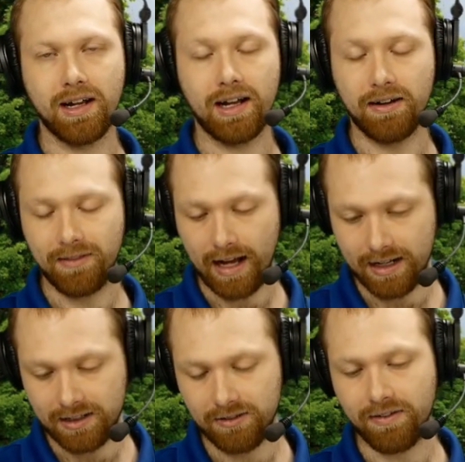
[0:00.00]
And if that
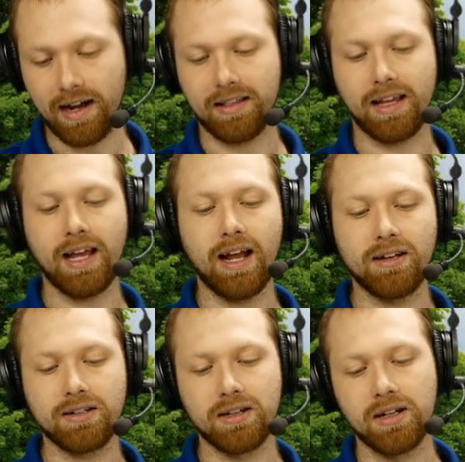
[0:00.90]
is in fact the
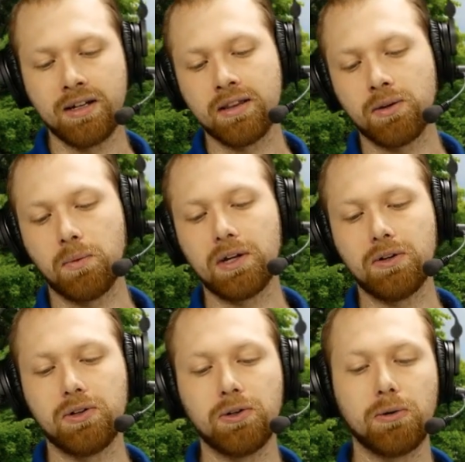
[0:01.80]
case, then what do
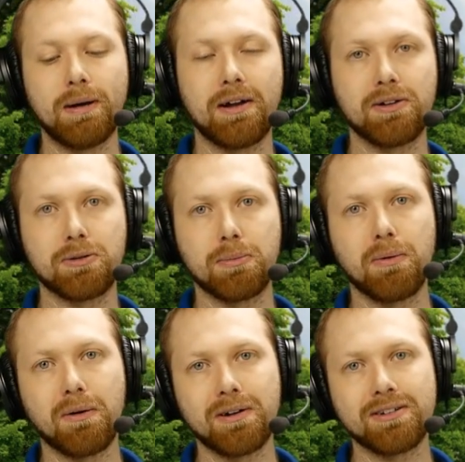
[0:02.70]
you do about its
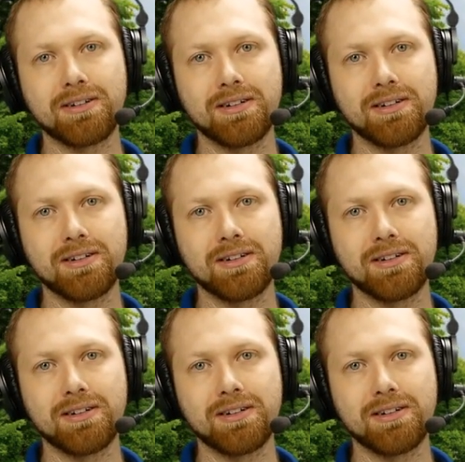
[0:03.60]
reports?